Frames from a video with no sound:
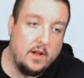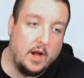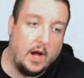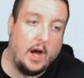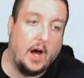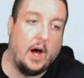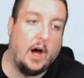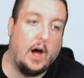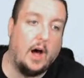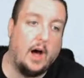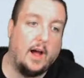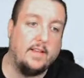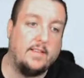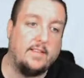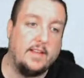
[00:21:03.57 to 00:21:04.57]
Oh,
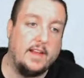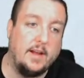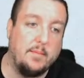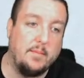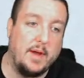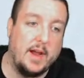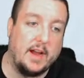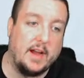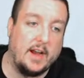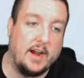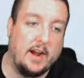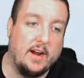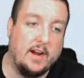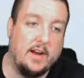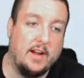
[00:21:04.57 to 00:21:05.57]
I see him back there.